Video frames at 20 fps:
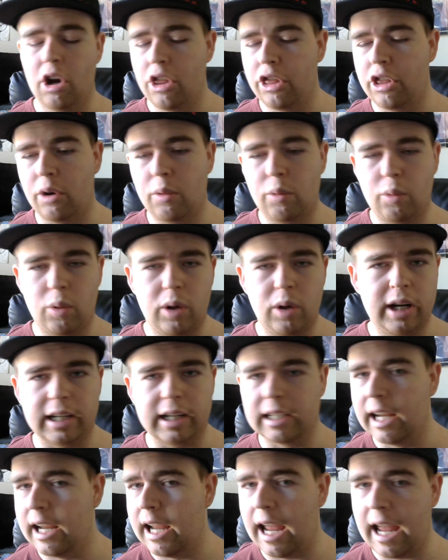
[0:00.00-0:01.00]
The
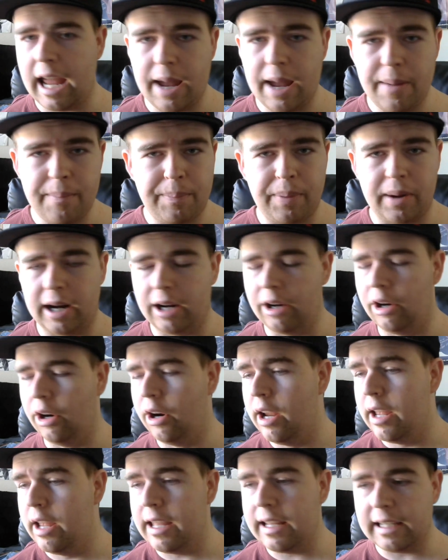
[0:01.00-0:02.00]
Rig, Empire,
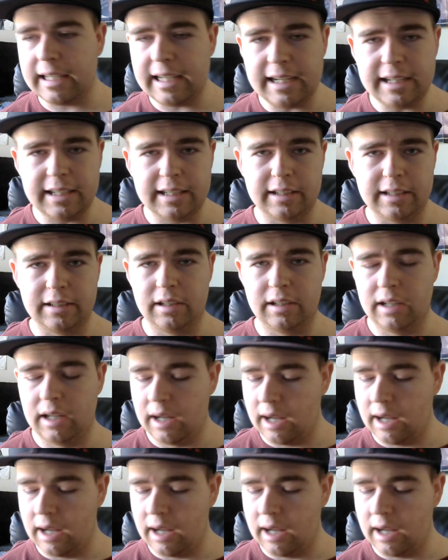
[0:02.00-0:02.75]
Eden,